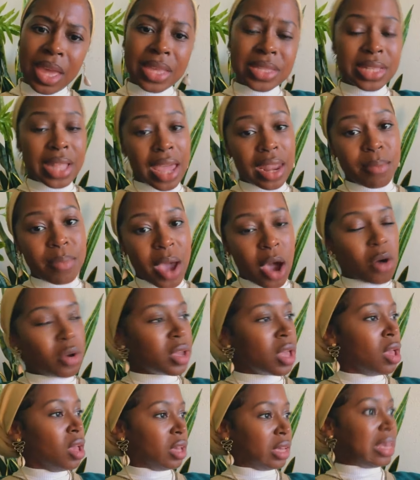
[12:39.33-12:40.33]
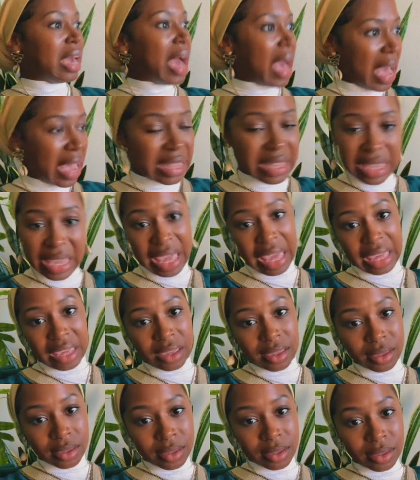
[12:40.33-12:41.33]
It's not about
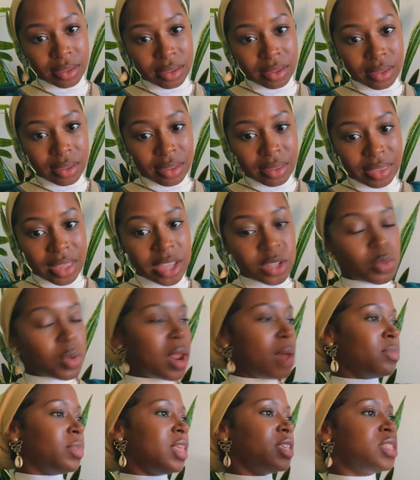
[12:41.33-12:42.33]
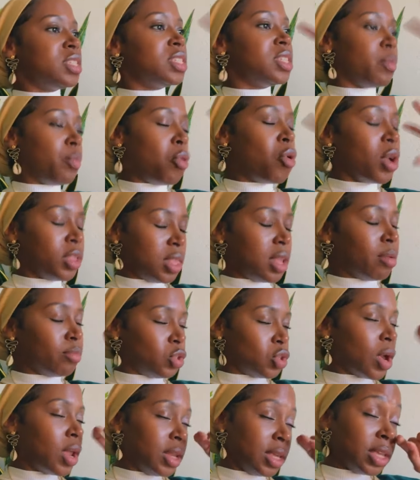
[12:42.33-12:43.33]
Kanye. That's what I'm this is the point that
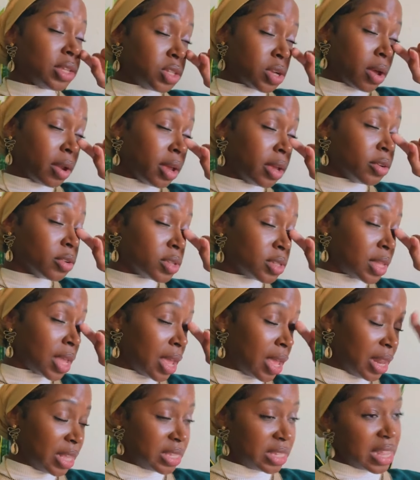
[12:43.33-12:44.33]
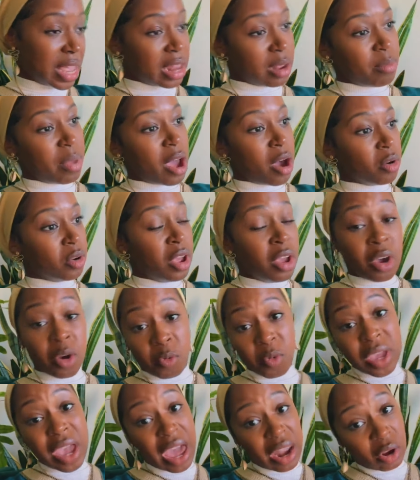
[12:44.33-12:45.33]
I'm trying to get y'all to understand. It's not about
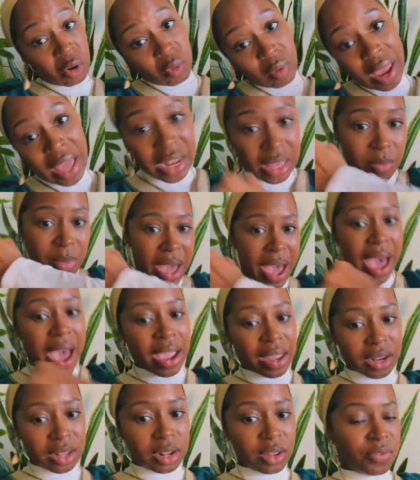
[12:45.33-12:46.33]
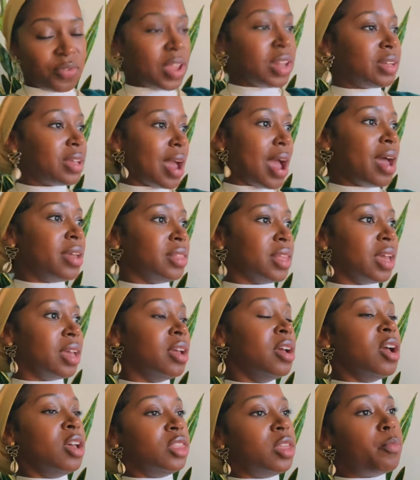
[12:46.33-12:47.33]
we got to rally behind and defend
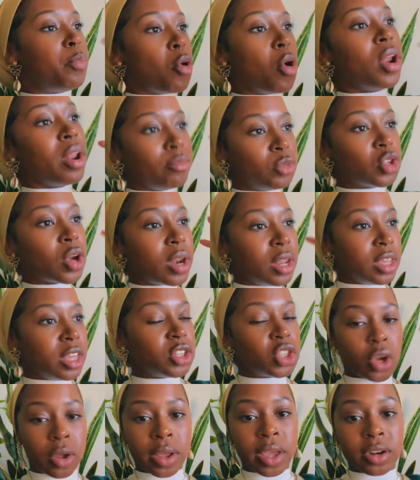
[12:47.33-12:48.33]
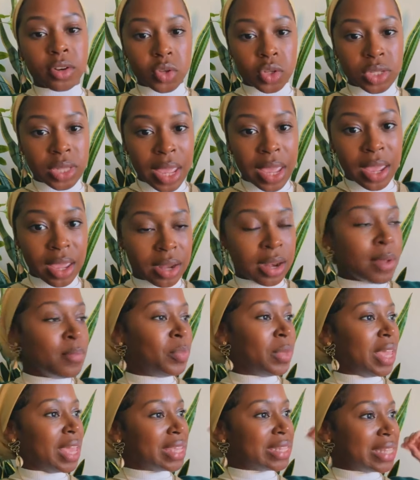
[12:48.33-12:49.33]
Kanye. The point I'm trying to get y'all to understand
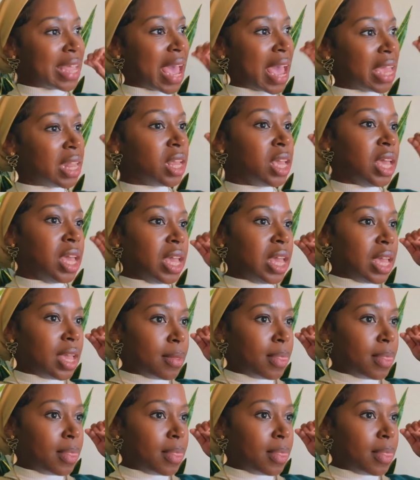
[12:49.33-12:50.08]
is that